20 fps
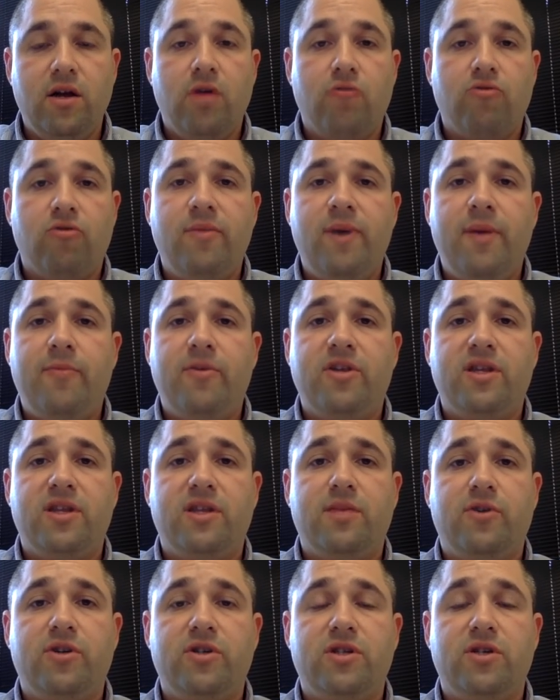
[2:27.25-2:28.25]
remember that
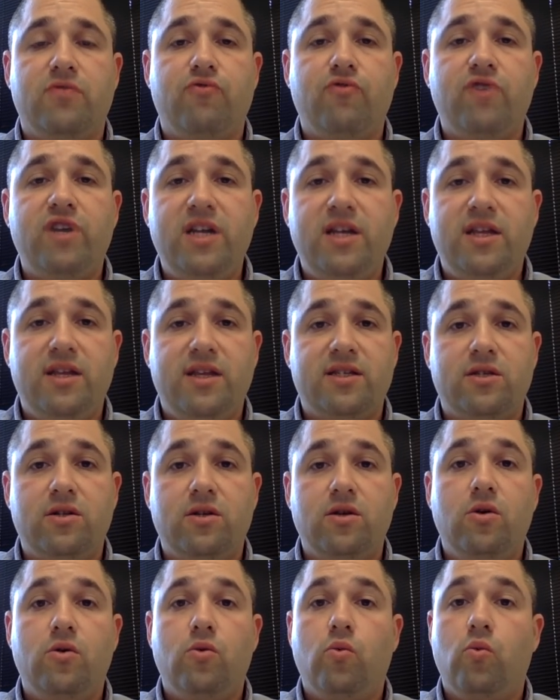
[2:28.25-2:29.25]
the person reading this
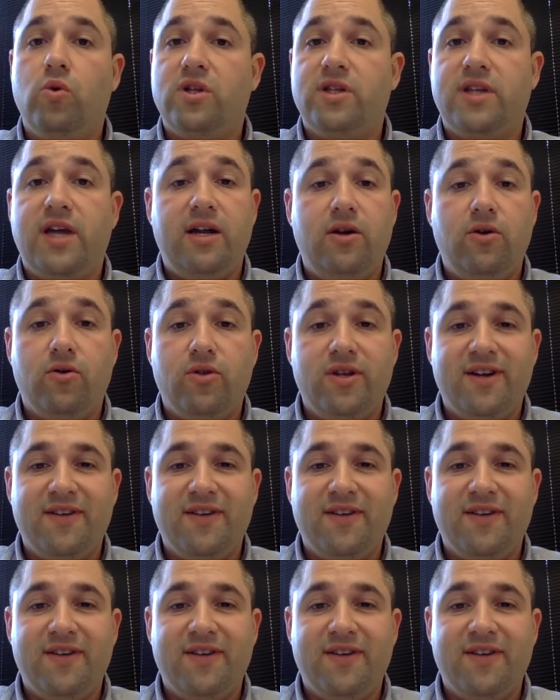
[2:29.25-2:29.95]
will not know the